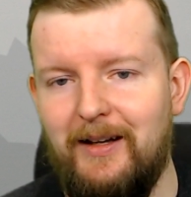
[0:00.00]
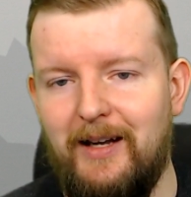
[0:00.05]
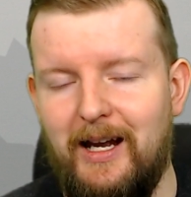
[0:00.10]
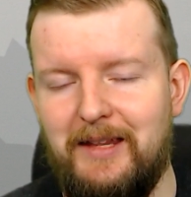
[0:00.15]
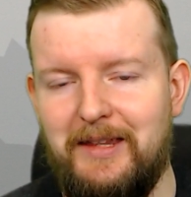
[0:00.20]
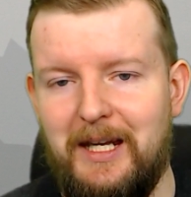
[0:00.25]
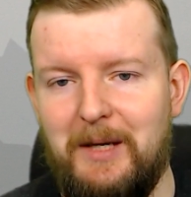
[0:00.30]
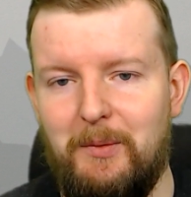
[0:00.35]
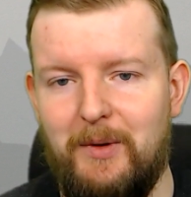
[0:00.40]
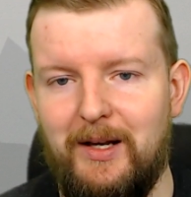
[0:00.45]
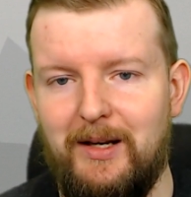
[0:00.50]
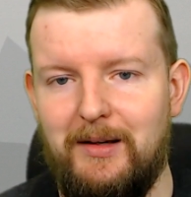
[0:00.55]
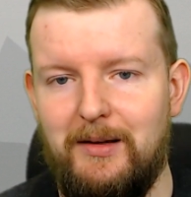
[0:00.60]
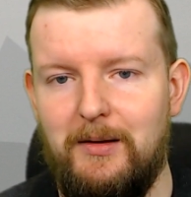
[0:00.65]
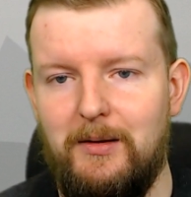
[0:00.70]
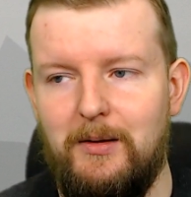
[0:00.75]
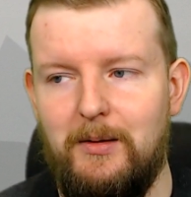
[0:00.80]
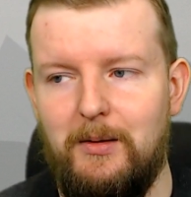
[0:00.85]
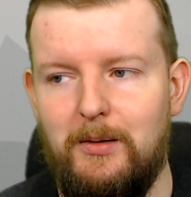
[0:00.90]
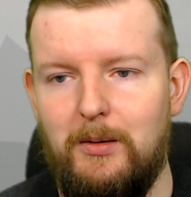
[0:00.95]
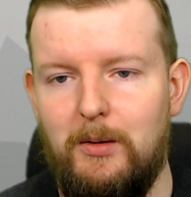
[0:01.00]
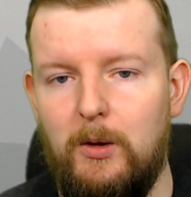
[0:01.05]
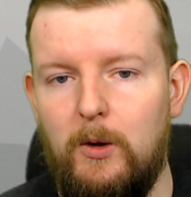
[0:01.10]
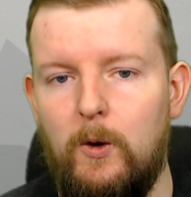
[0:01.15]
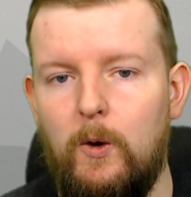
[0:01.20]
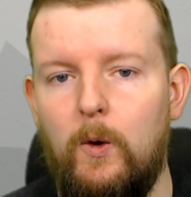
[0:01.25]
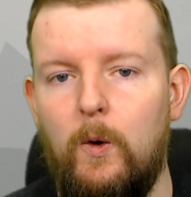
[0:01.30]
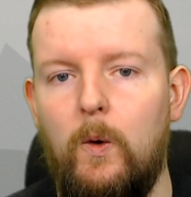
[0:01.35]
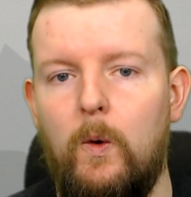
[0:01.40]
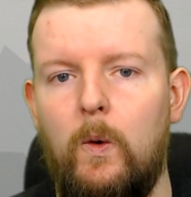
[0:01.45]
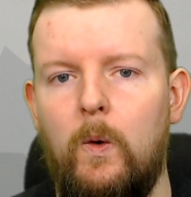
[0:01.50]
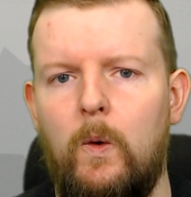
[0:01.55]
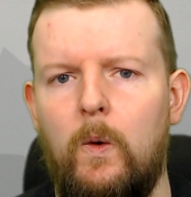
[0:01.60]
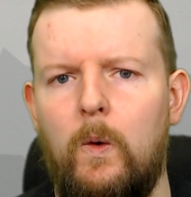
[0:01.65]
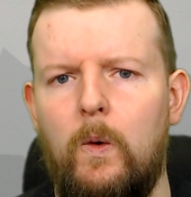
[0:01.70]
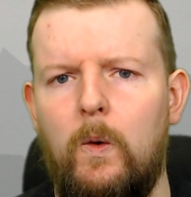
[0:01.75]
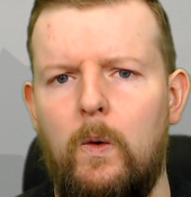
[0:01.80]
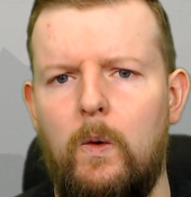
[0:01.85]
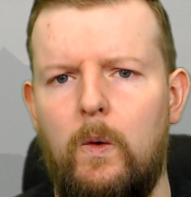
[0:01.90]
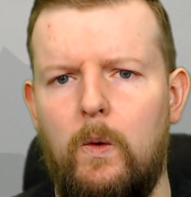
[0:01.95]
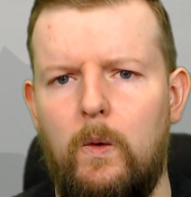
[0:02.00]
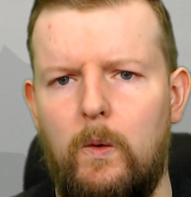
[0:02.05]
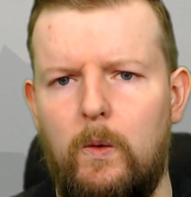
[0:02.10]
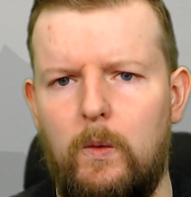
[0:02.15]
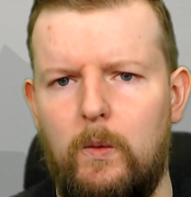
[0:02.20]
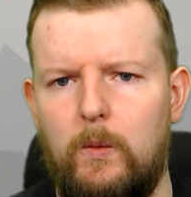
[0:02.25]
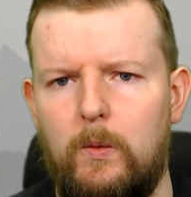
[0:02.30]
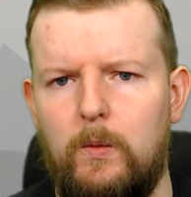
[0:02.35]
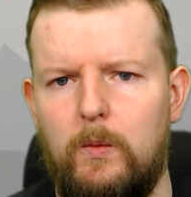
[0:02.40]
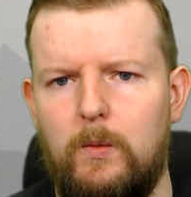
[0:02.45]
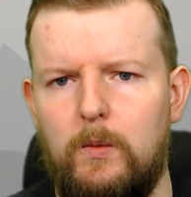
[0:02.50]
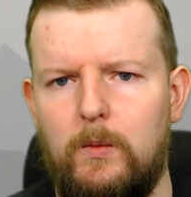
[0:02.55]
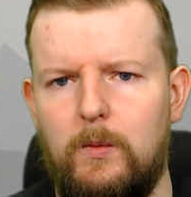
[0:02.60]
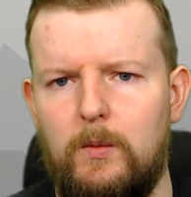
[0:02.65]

And they went, oh,